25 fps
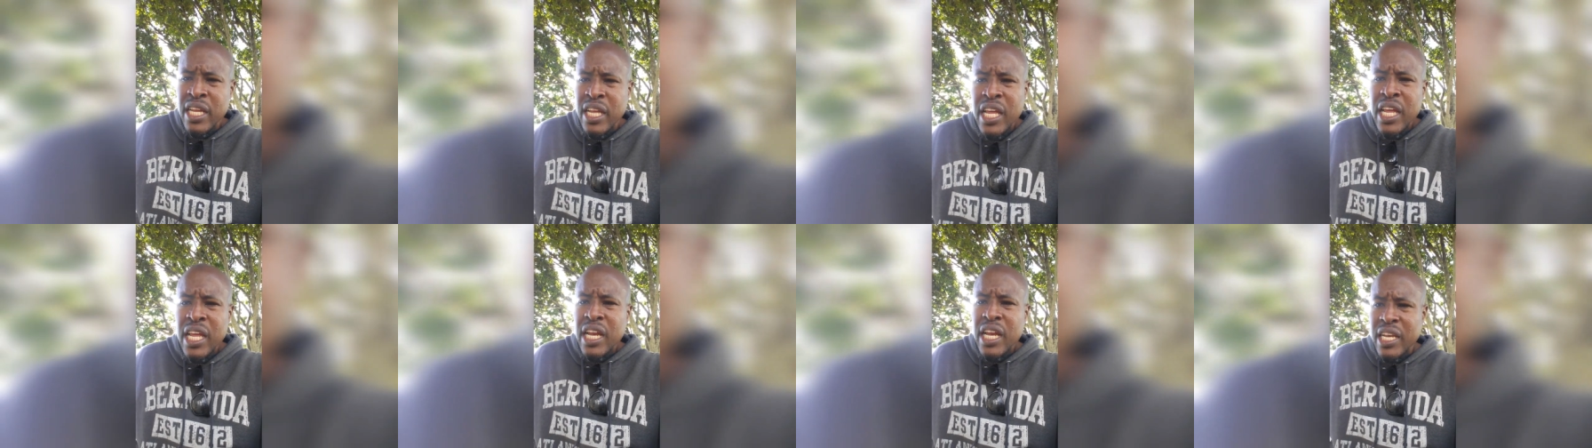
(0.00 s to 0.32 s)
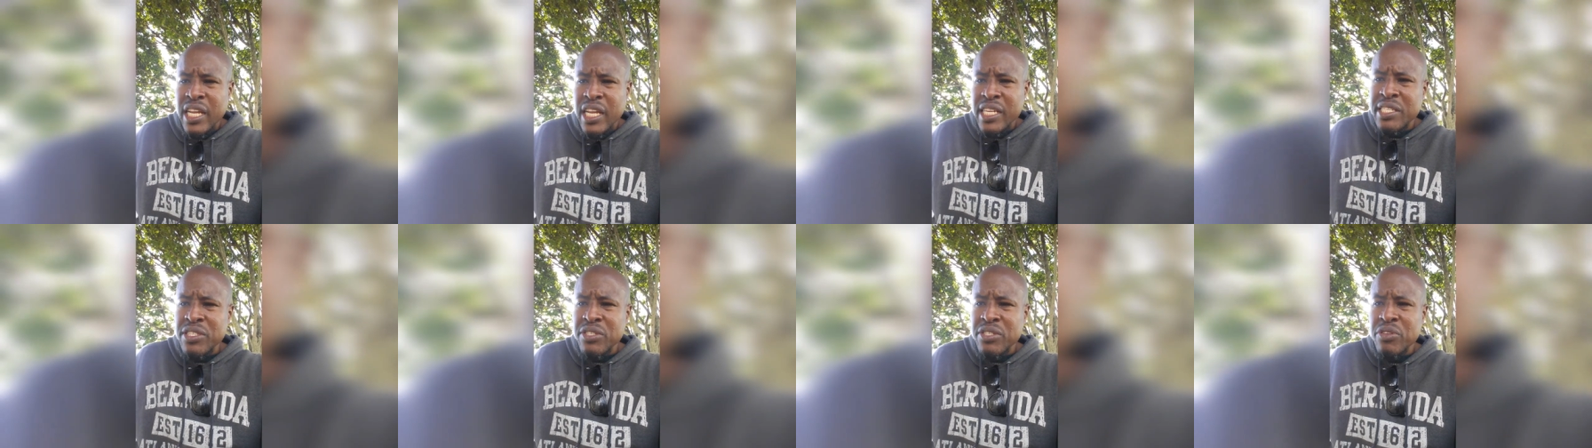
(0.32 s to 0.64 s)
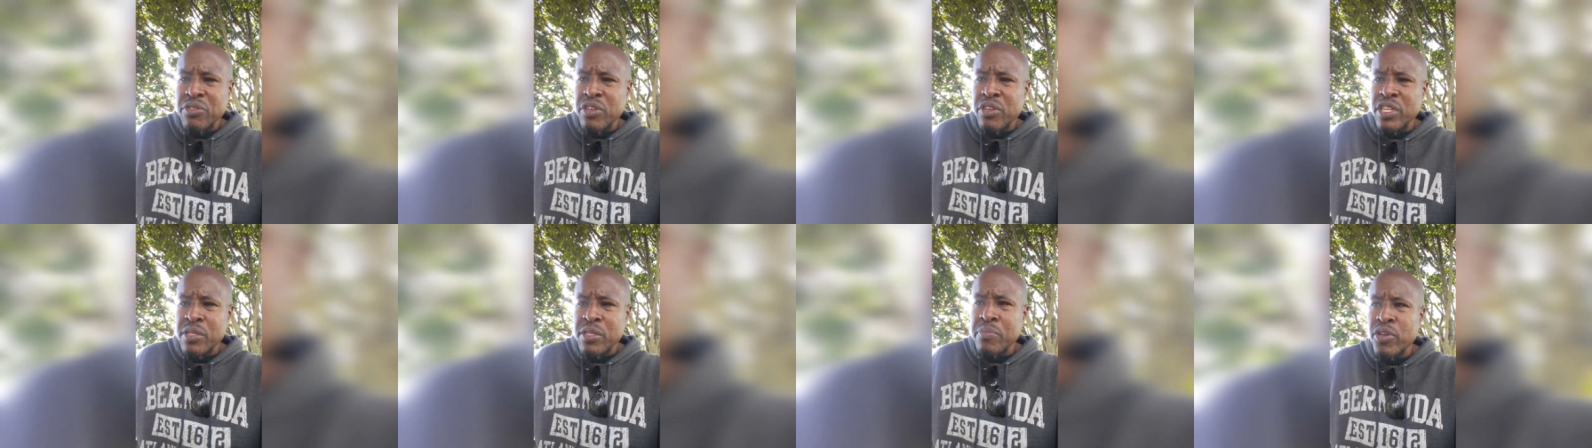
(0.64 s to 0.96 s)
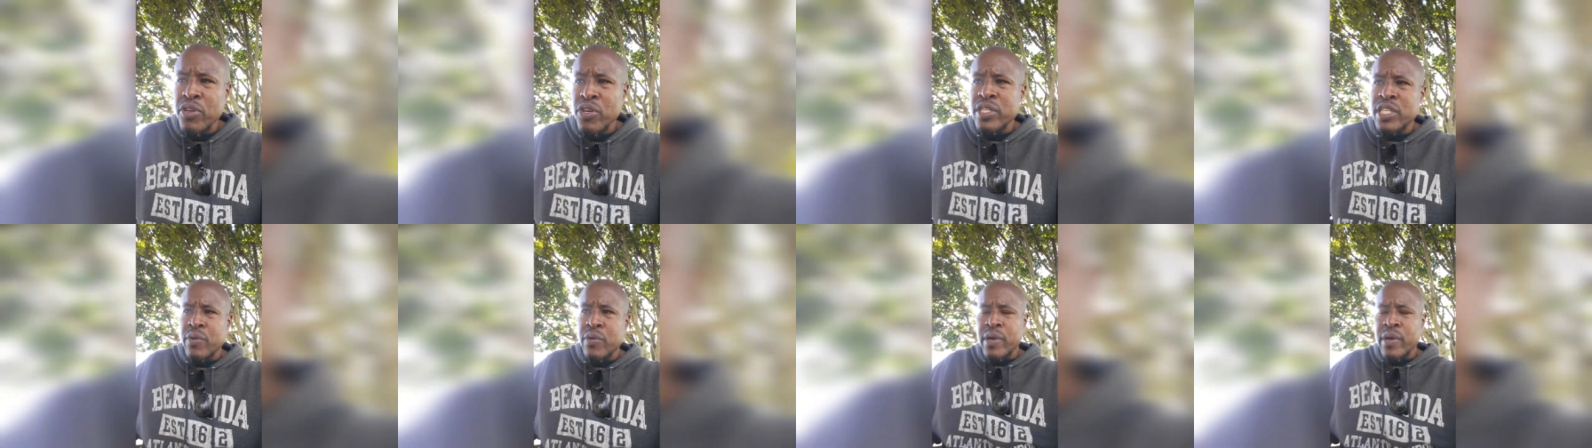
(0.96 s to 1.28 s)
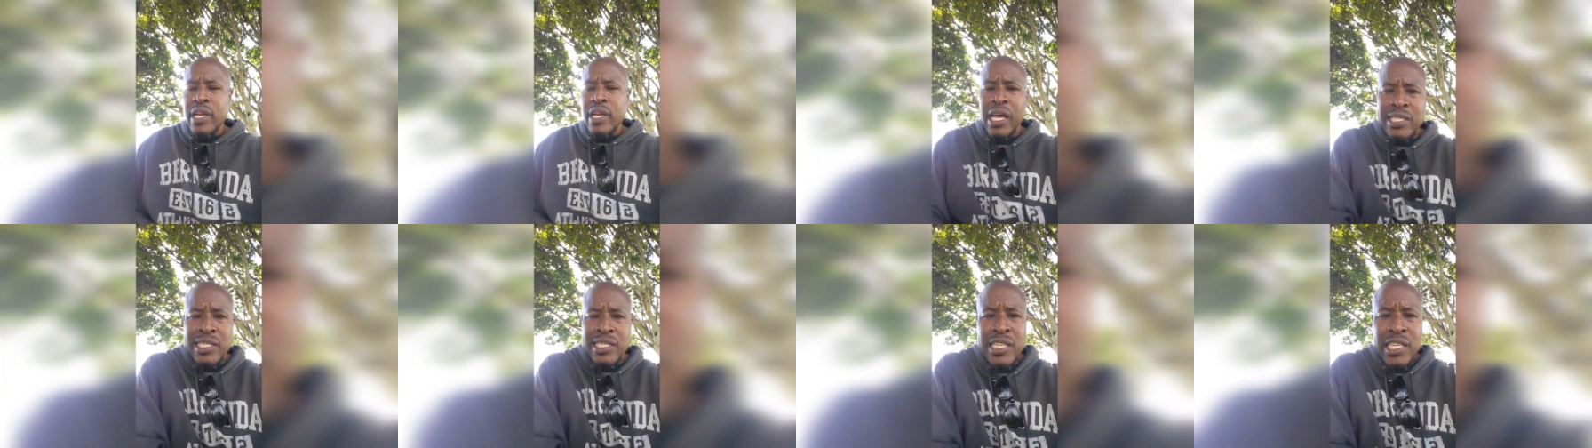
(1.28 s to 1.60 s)
listen to his music when I
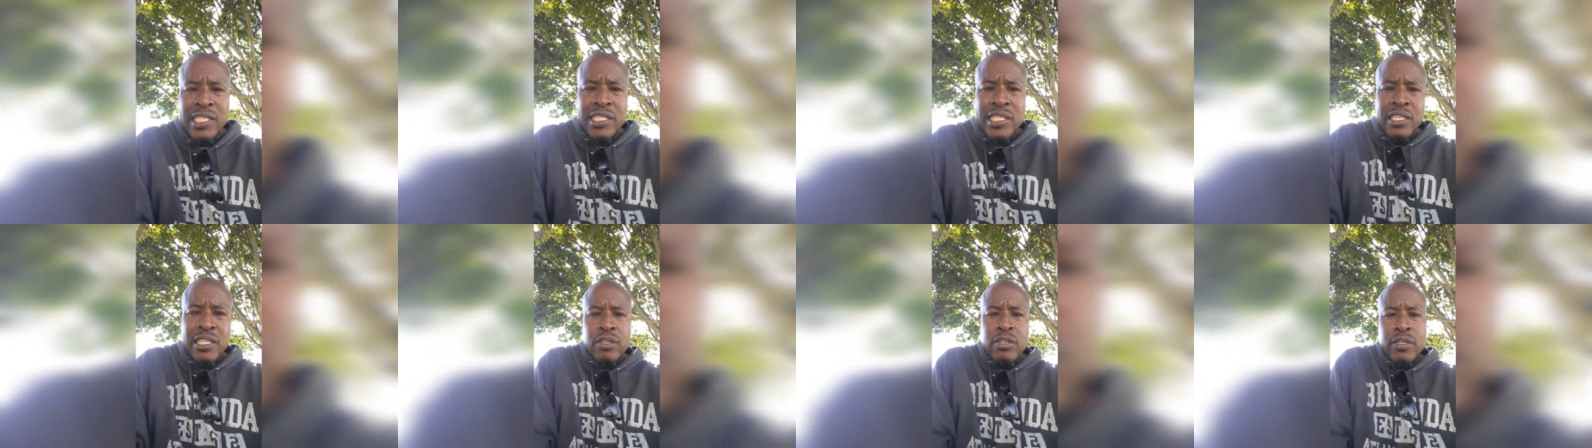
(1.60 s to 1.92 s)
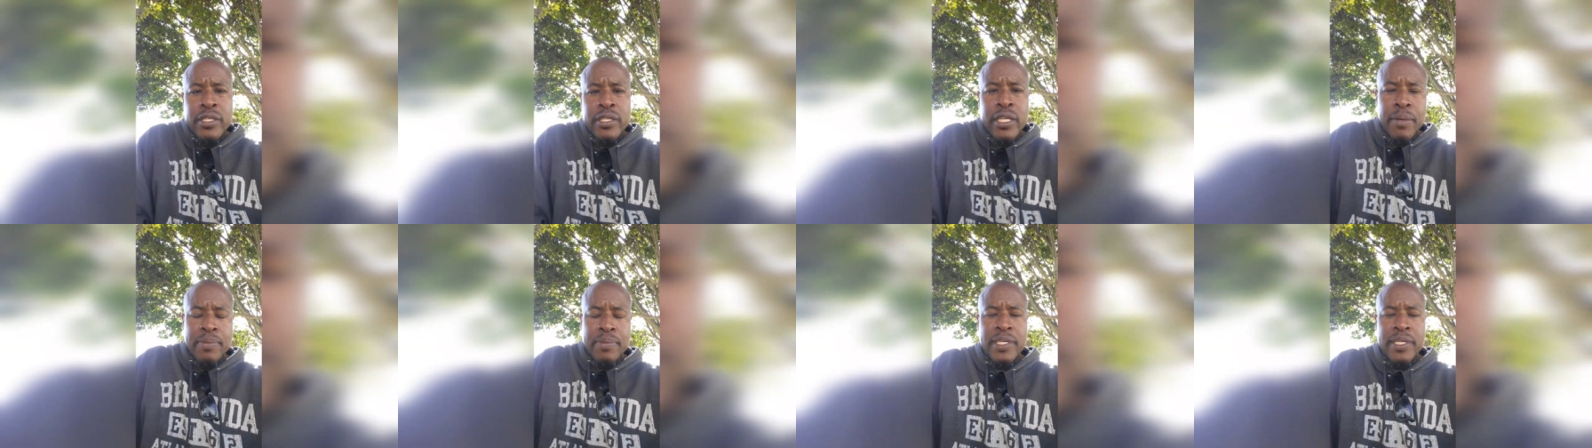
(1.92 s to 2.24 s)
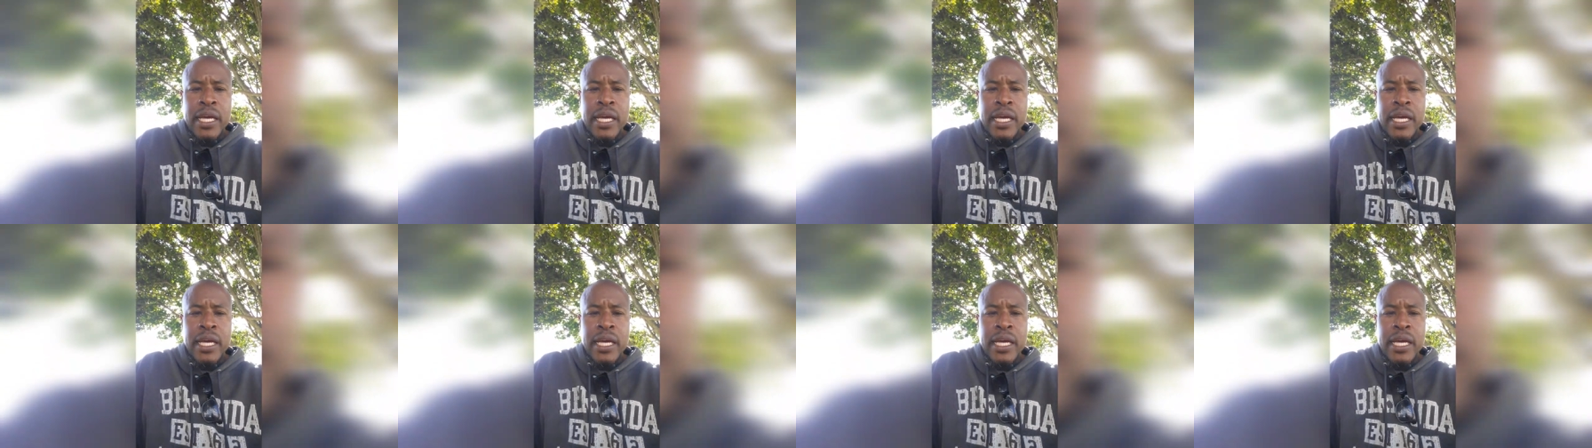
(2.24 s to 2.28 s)
was listening to Dipset.